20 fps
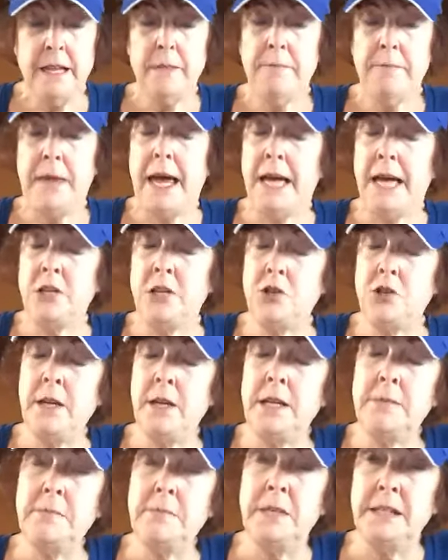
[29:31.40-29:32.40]
Patrick,
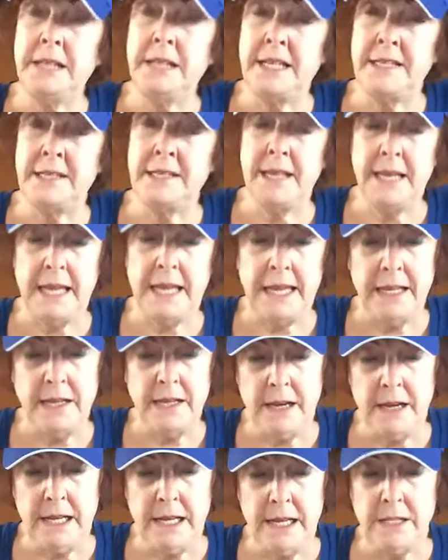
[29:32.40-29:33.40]
Melissa, and
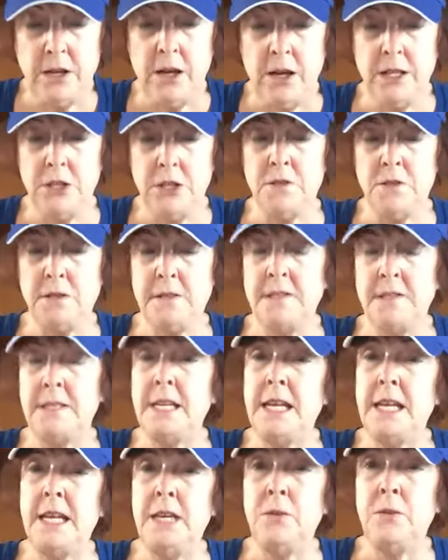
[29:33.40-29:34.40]
I got used to
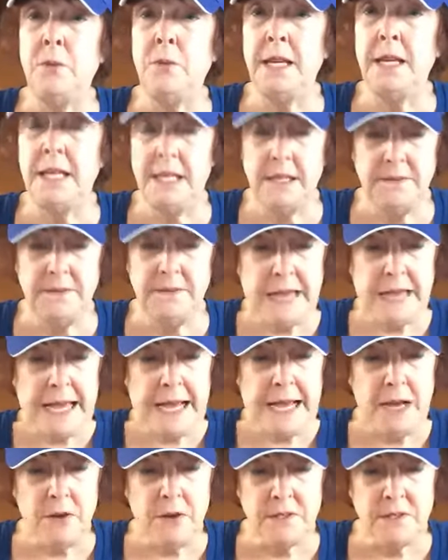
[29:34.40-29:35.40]
seeing Winnie at the
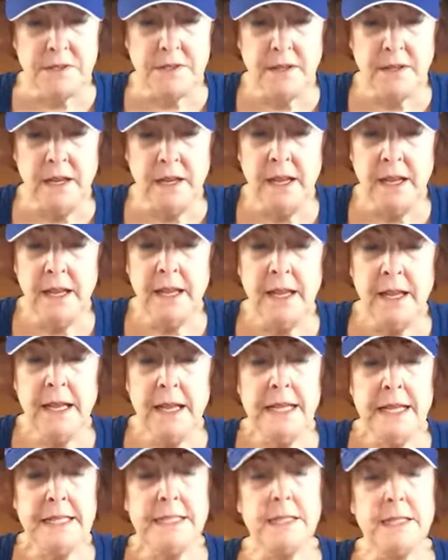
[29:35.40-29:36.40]
house.
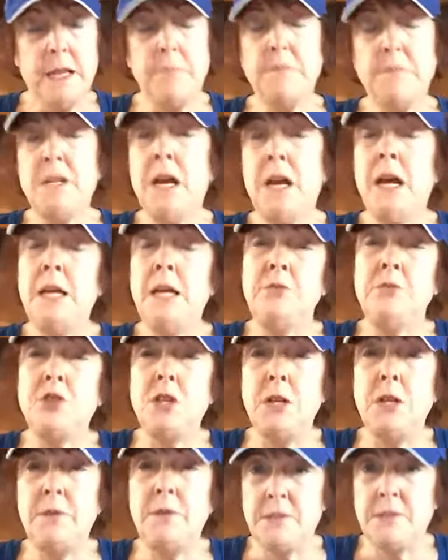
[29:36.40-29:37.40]
Sometimes
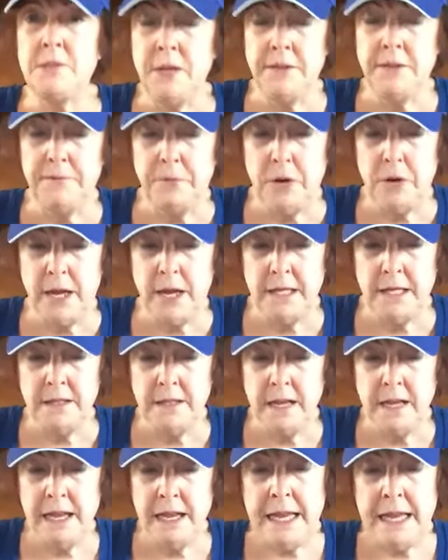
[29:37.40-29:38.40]
she was with Fred.
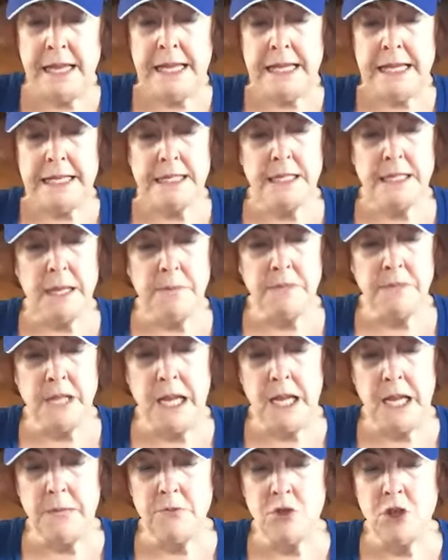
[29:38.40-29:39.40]

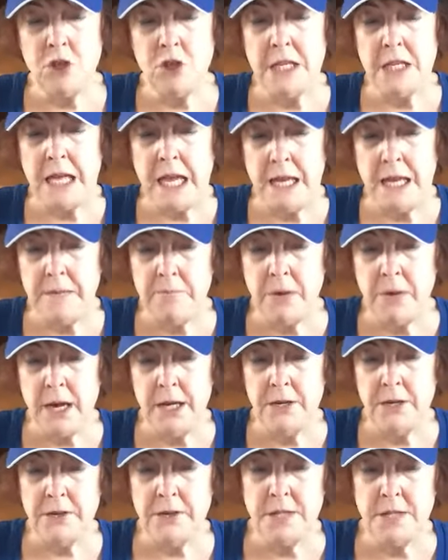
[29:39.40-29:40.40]
Sometimes she came by
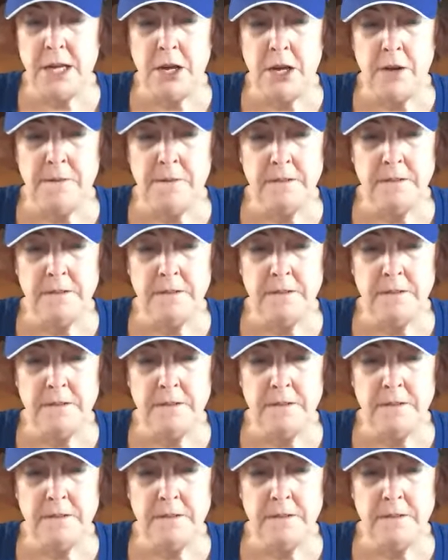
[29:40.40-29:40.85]
herself.